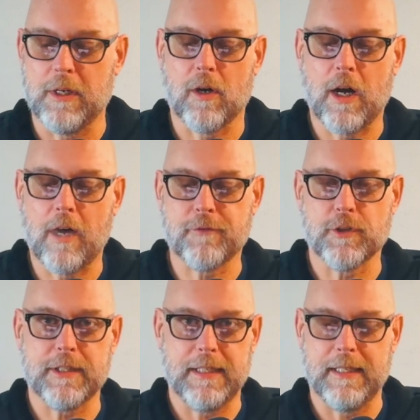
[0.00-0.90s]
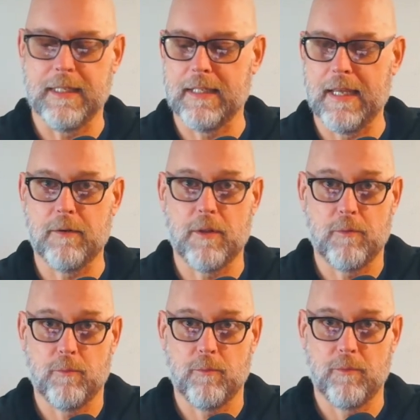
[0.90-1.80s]
offered in
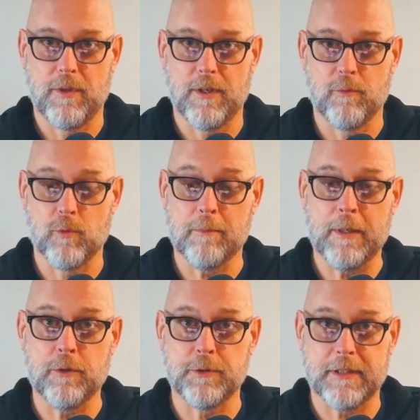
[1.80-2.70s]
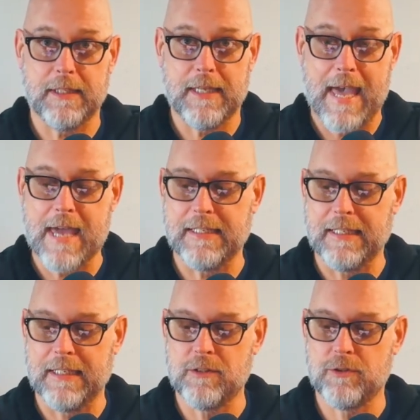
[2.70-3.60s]
the remote adding
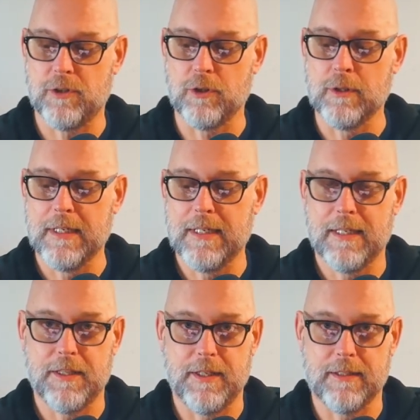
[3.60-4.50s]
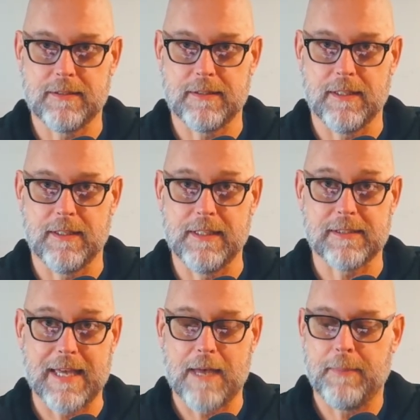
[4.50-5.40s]
into this uh, this
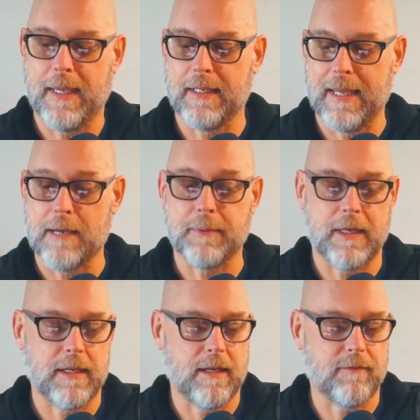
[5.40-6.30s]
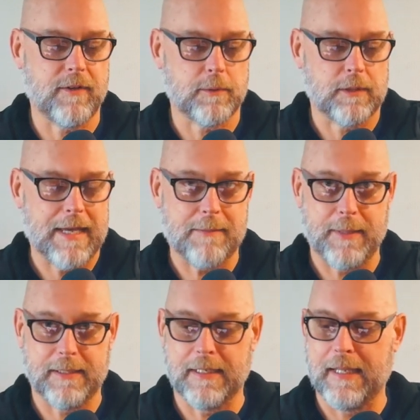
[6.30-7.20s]
iPad app uh, available on
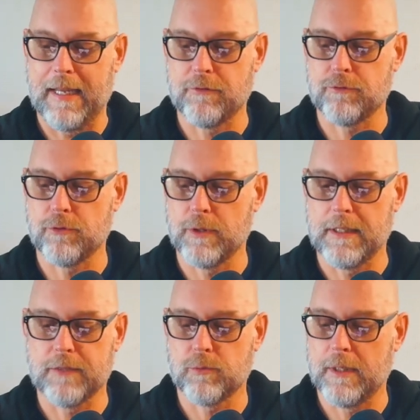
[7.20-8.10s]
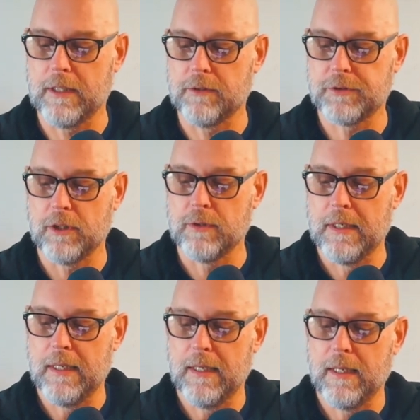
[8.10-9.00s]
iPad and Android as well. So
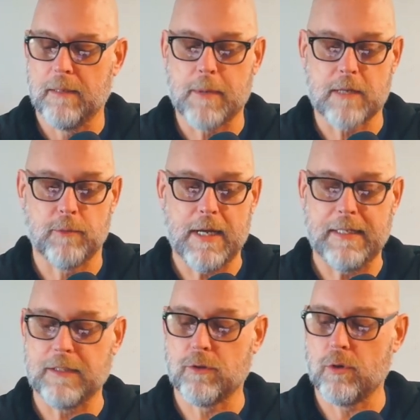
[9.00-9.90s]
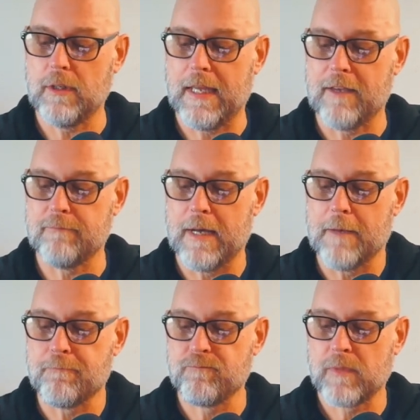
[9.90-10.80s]
bottom right hand corner, I have my
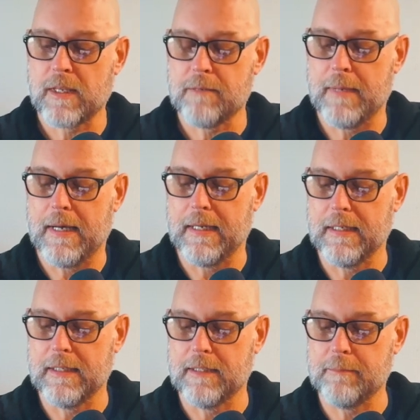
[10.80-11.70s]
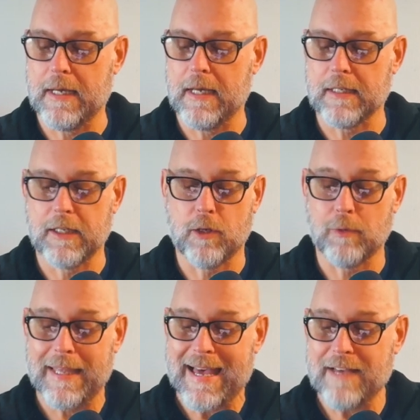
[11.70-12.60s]
my uh, my go
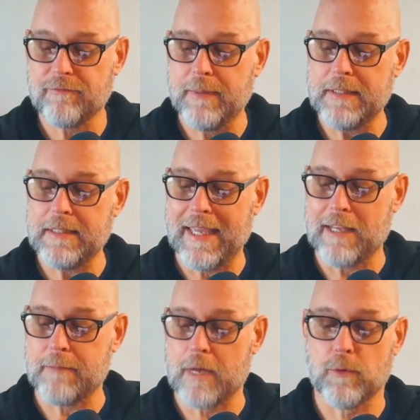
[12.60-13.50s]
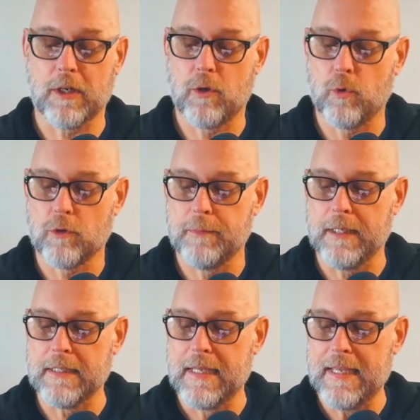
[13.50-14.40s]
live button and my record
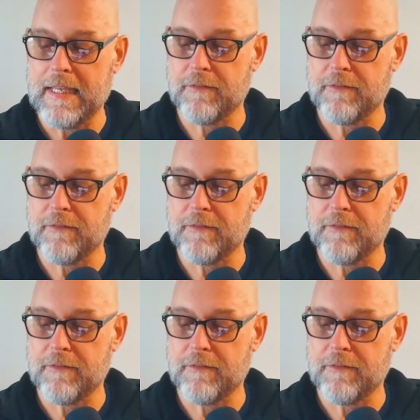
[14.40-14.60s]
button. If I